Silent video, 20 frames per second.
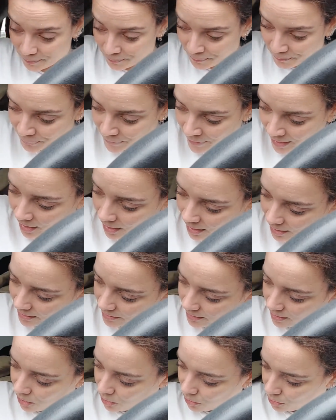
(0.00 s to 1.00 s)
it looks,
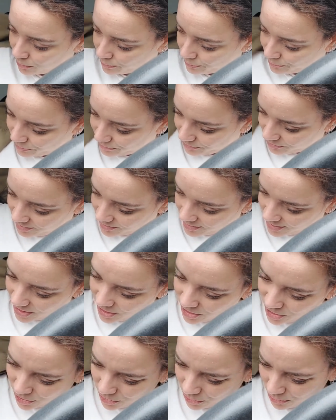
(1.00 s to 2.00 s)
so I'm going to
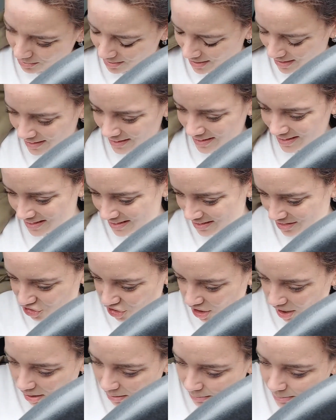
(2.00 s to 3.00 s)
insert a clip of that
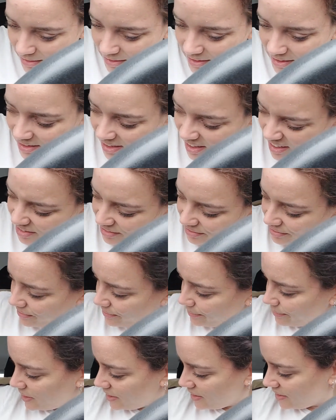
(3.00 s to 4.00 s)
video here so you
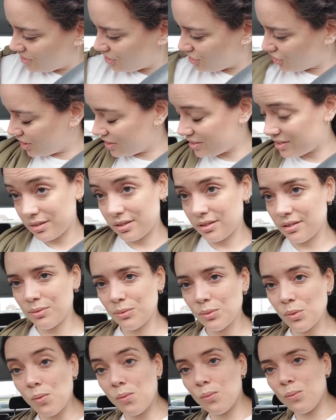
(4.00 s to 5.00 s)
have an idea
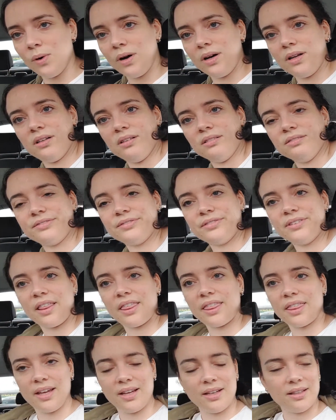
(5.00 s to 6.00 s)
on real
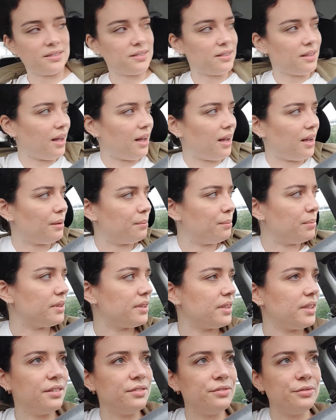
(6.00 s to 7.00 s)
lighting
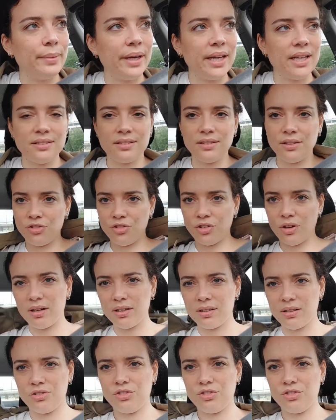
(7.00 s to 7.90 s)
how it looked like.